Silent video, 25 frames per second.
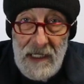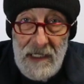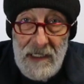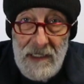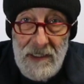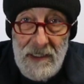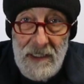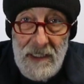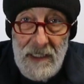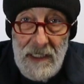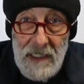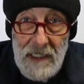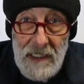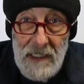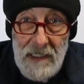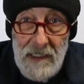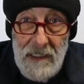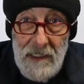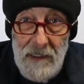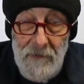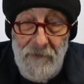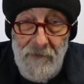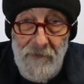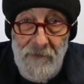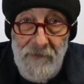is the
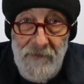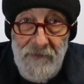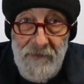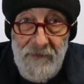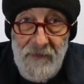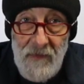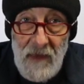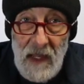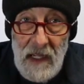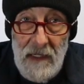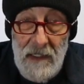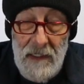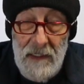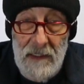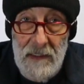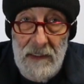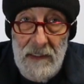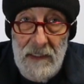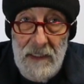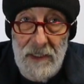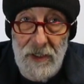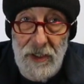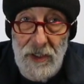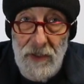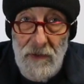
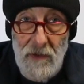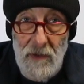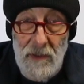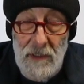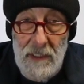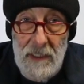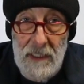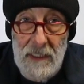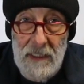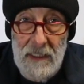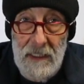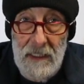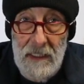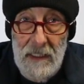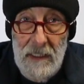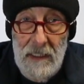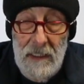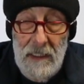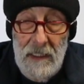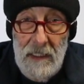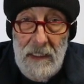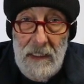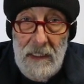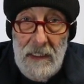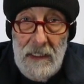issue on
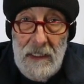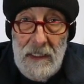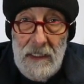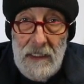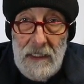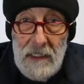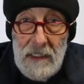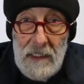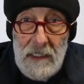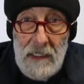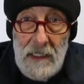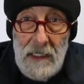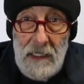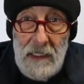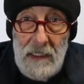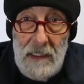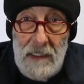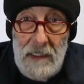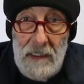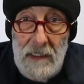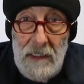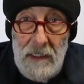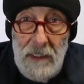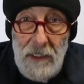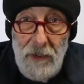
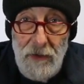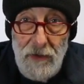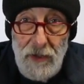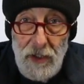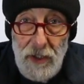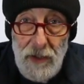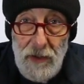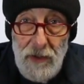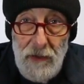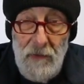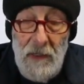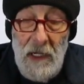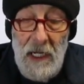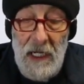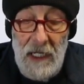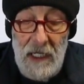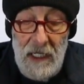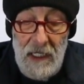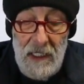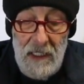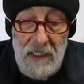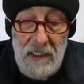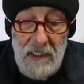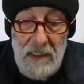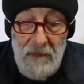
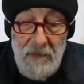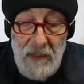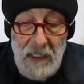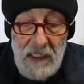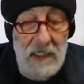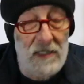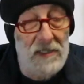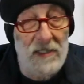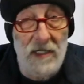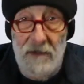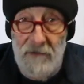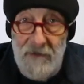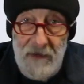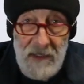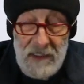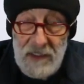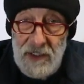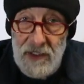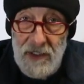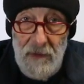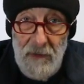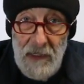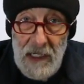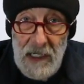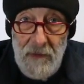YouTube, because it
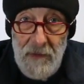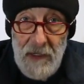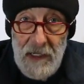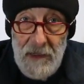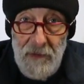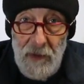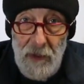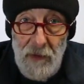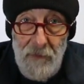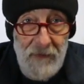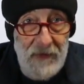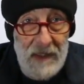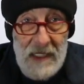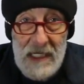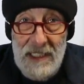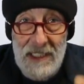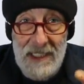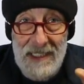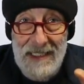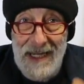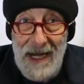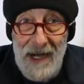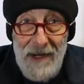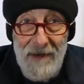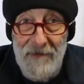affects so many people.
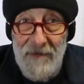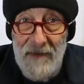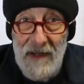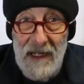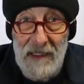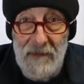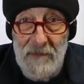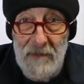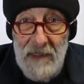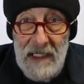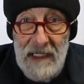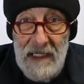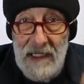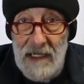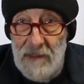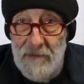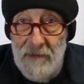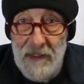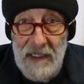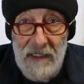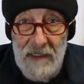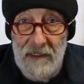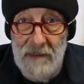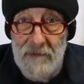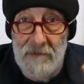Does not affect me, I'll
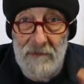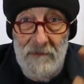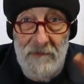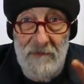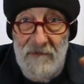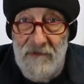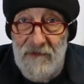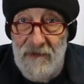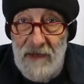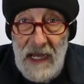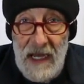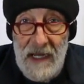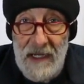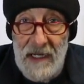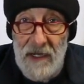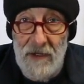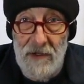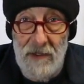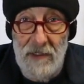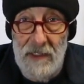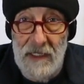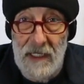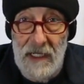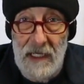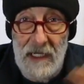be flat
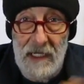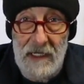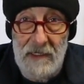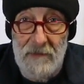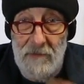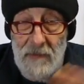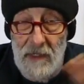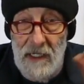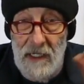out on that.